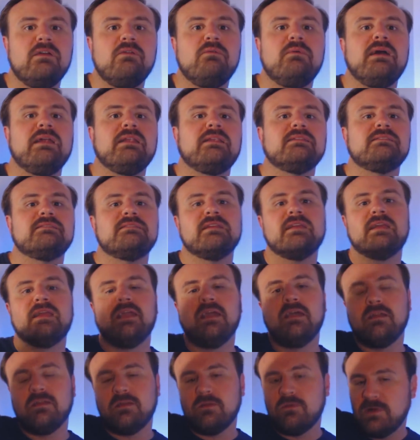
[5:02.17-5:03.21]
wanted to know why
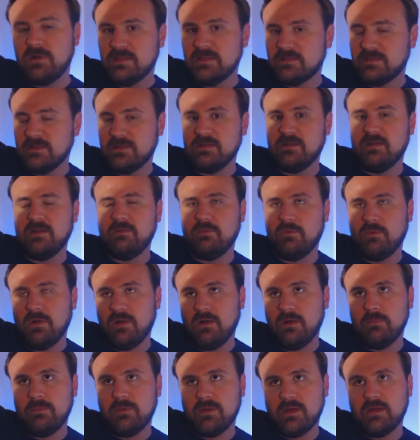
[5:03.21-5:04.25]
distant counter wasn't
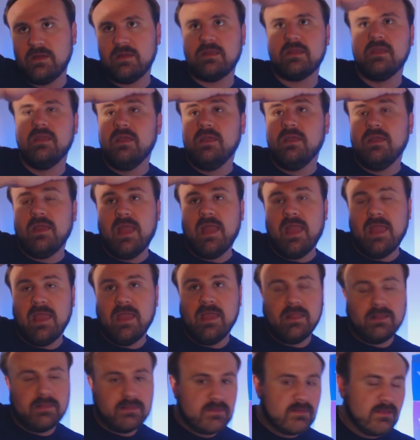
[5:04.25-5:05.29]
on Wahlberg,
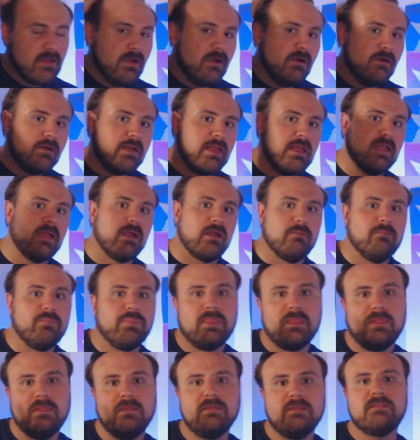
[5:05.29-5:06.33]
and so
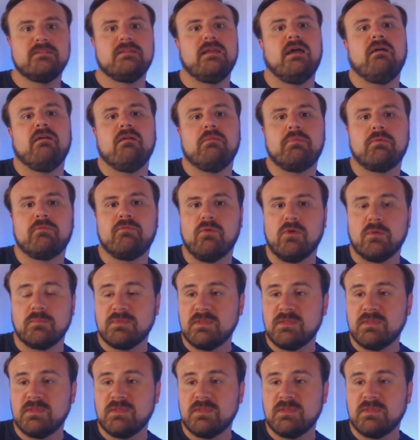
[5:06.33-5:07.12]
here. This is how he